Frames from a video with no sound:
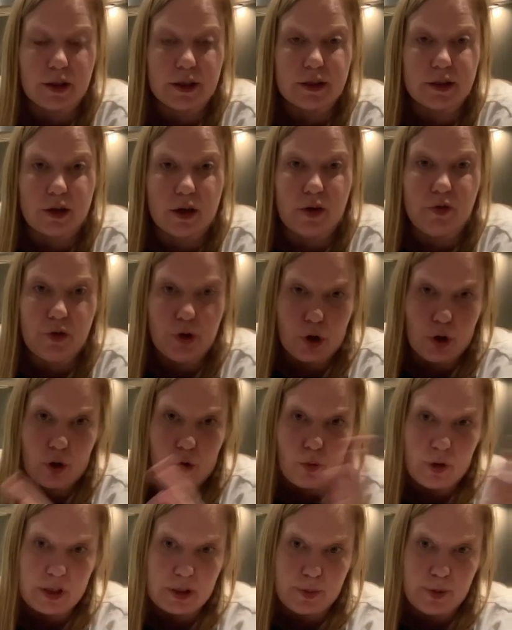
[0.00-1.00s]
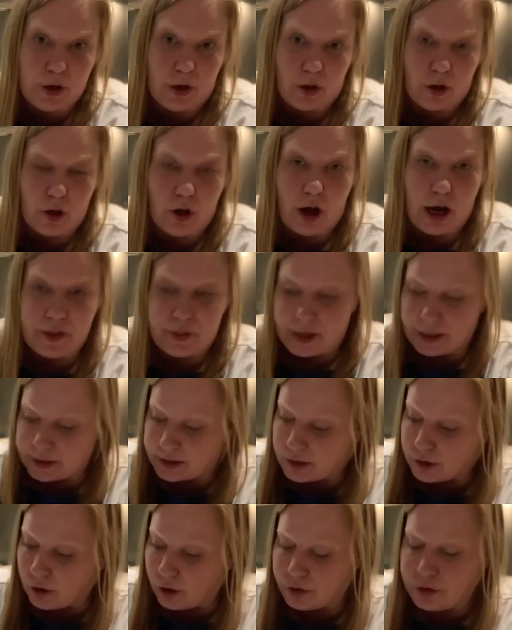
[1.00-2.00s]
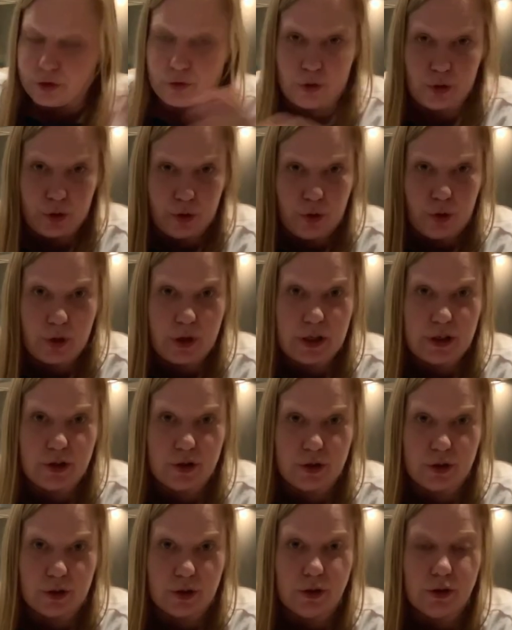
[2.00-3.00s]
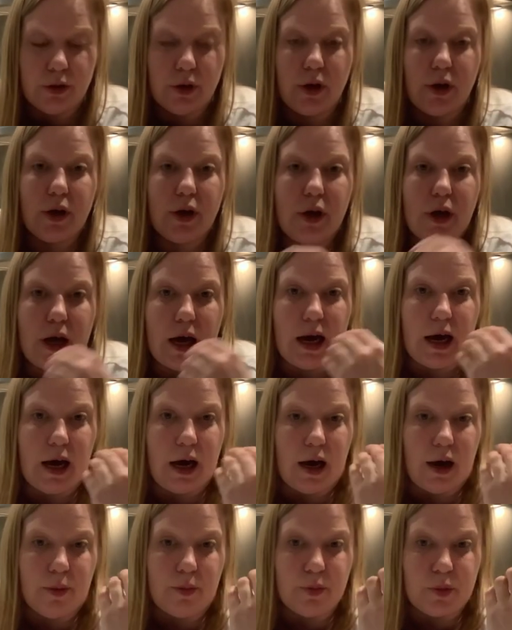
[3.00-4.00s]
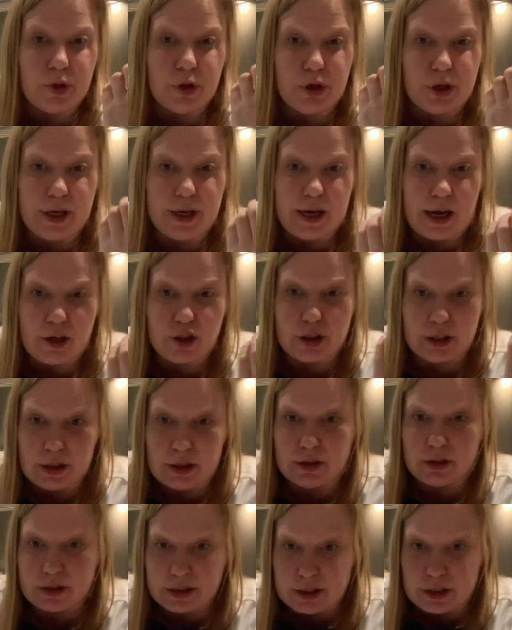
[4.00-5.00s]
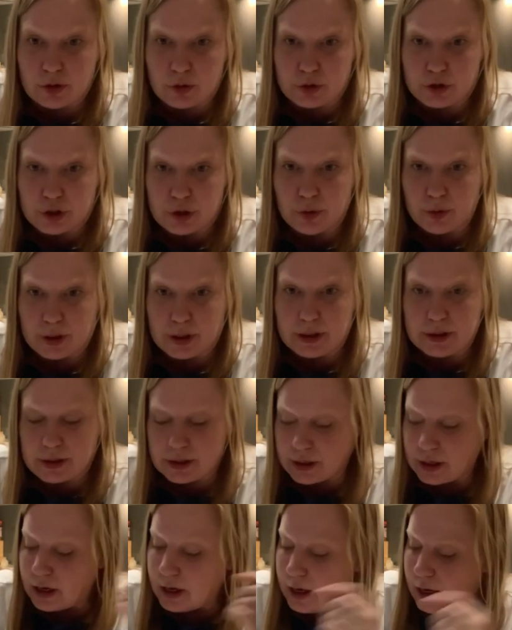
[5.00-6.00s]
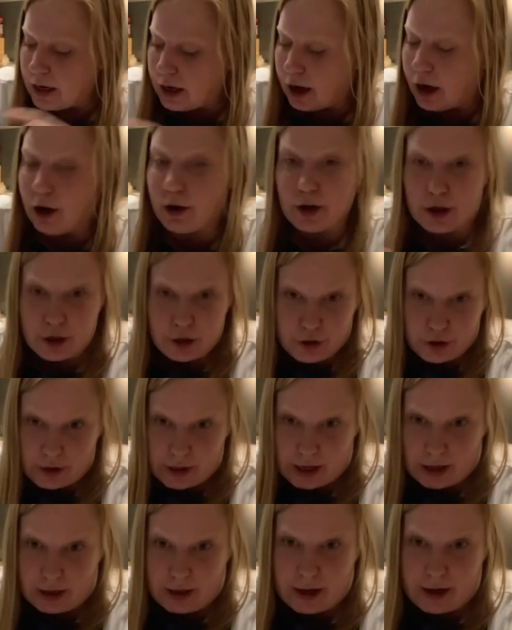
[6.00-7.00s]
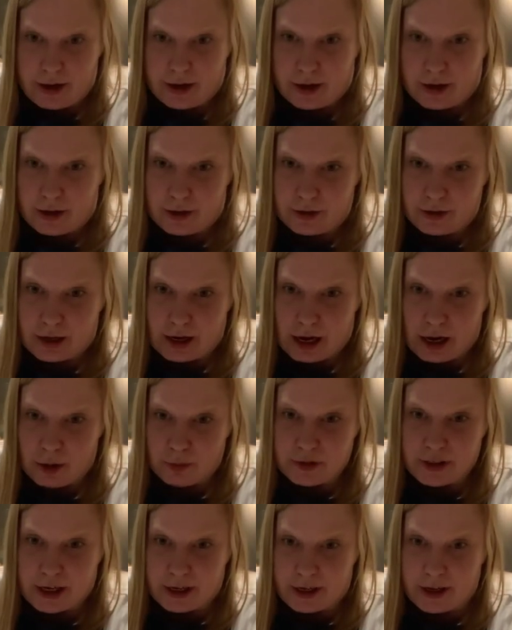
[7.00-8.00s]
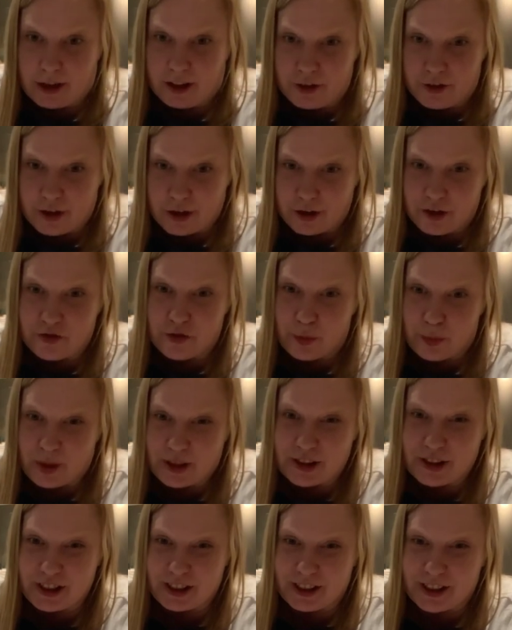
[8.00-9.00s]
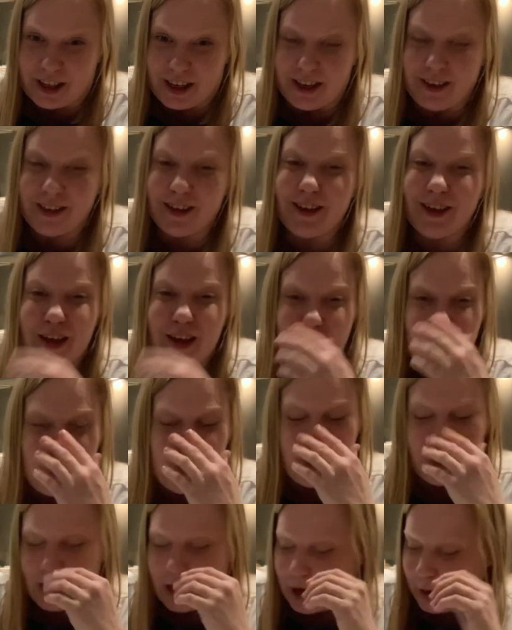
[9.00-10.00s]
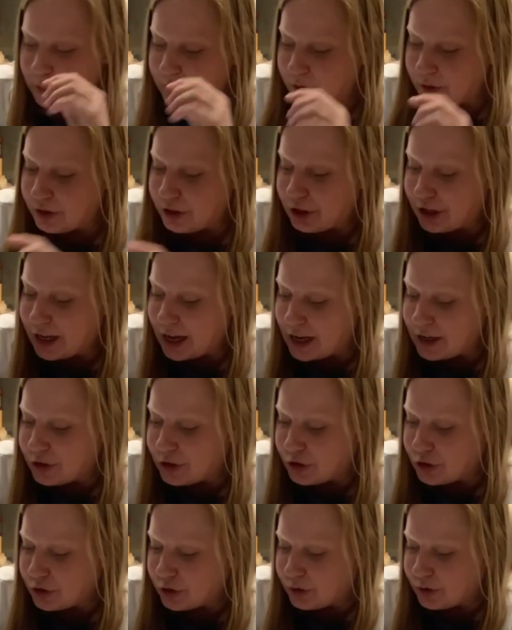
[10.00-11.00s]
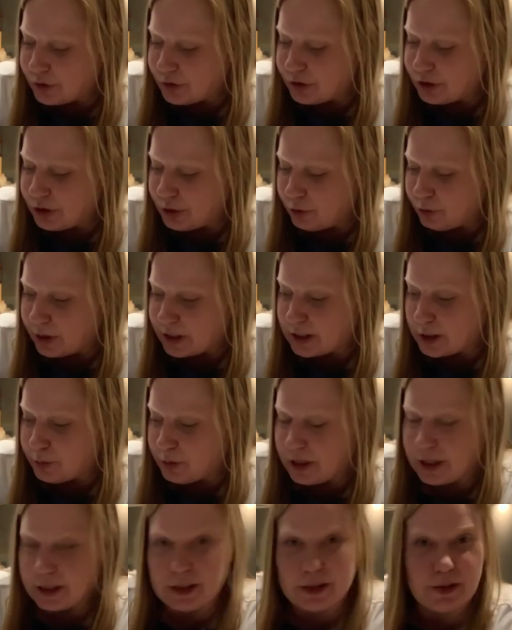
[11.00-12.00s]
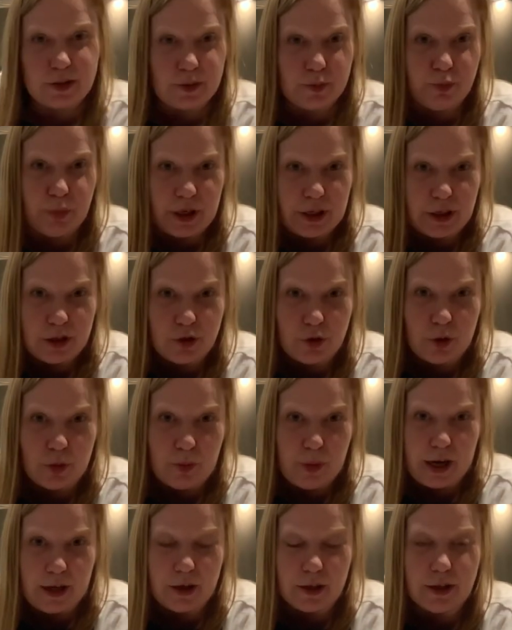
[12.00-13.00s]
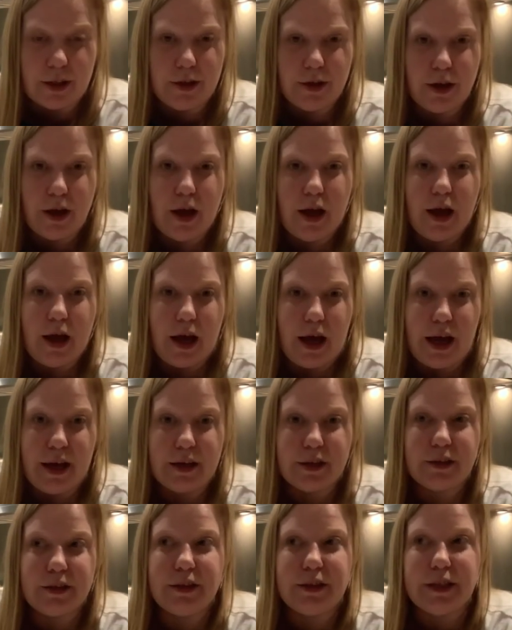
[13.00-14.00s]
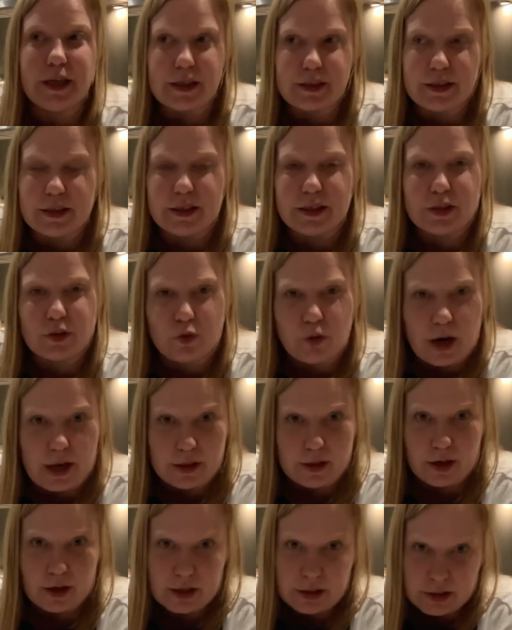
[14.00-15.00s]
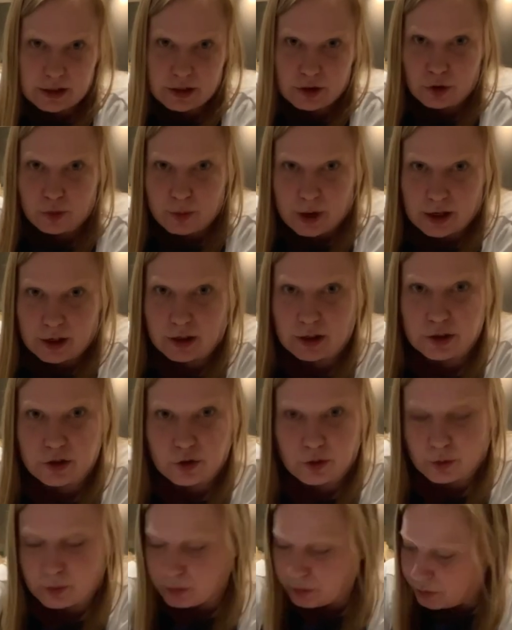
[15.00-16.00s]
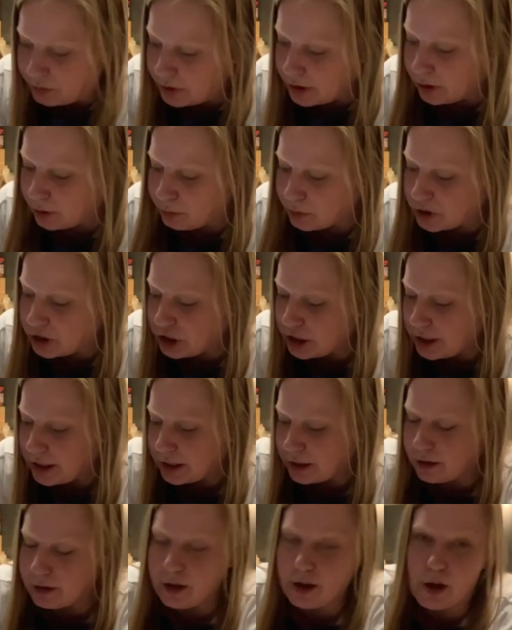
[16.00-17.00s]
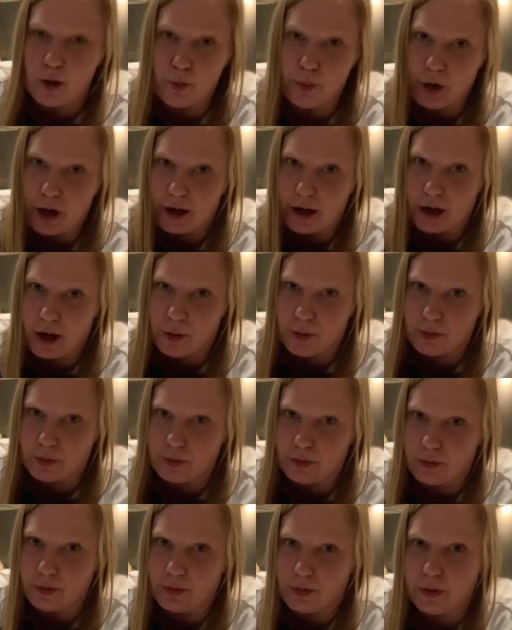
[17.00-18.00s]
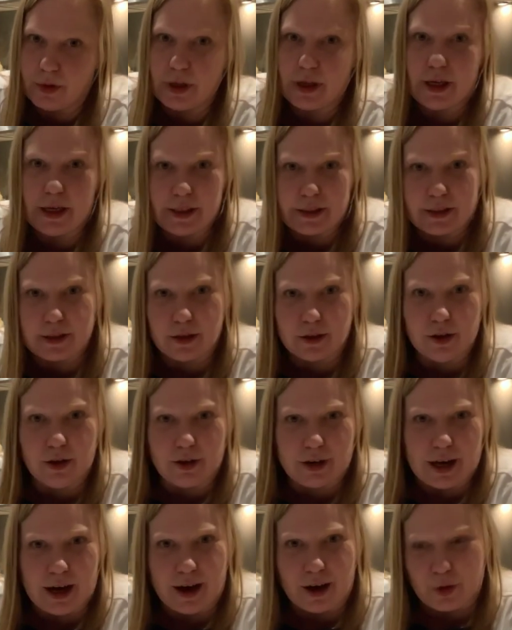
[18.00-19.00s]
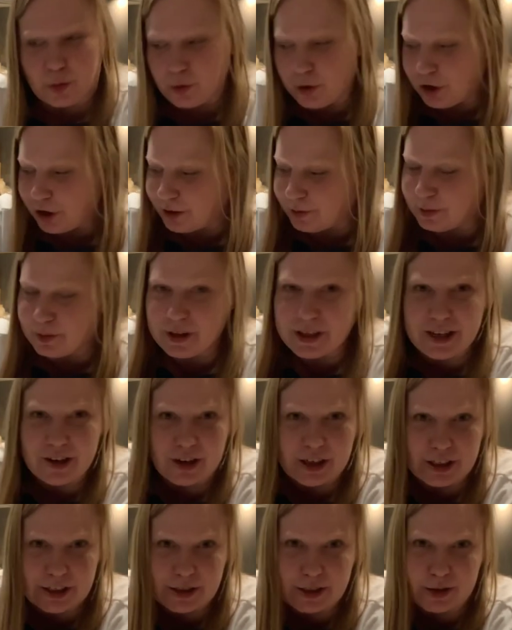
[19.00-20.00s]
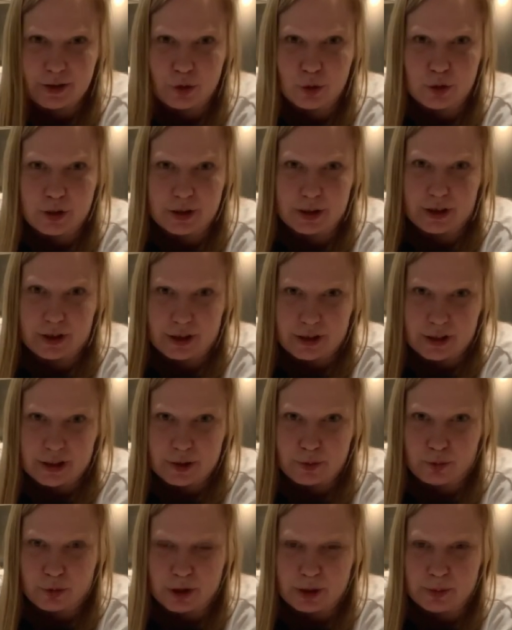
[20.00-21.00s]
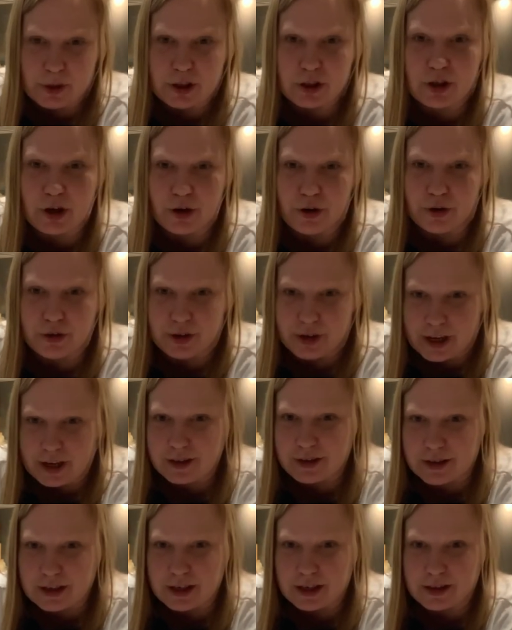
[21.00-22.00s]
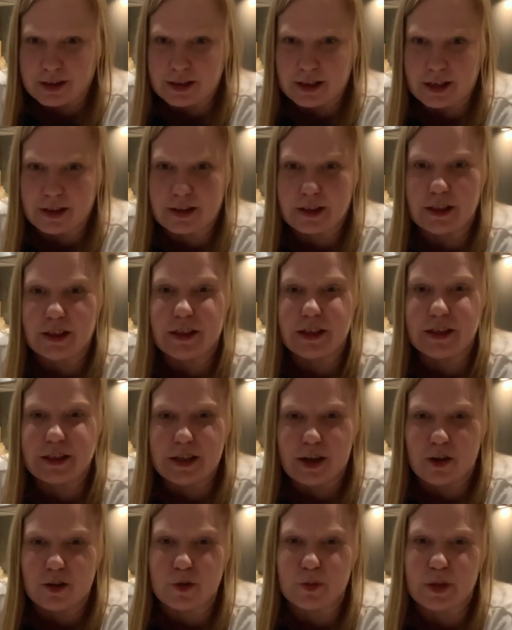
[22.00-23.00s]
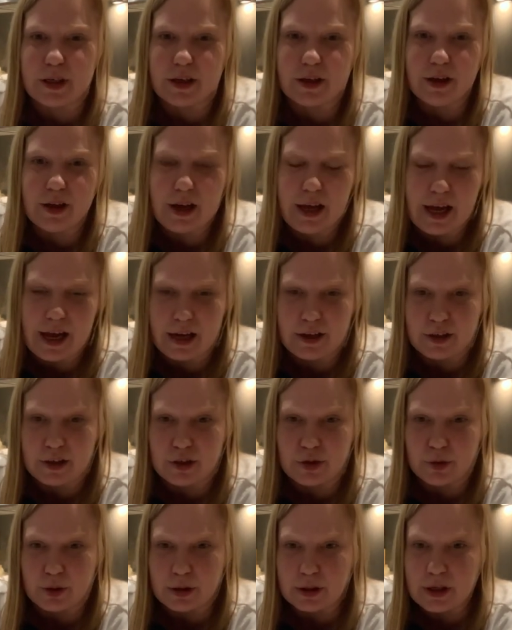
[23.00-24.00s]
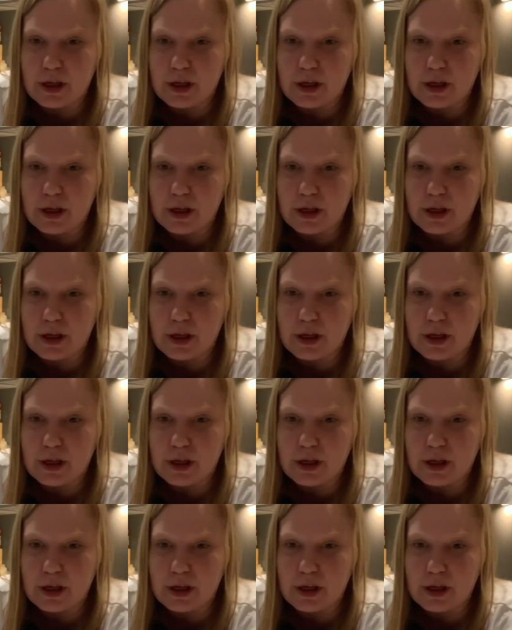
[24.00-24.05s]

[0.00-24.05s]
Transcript: So if you've got a recipe online that's not through Cookie Do, you can actually still do it. I'm going to do that later, Daniela, thank you for mentioning that. But you can do your recipes, but you do it manually. And yes, it is great that I can still manually do a thing on machine, but it's a lot harder work. Here I just look at it and I just pretty much go next, next, next, and it tells me how to do it.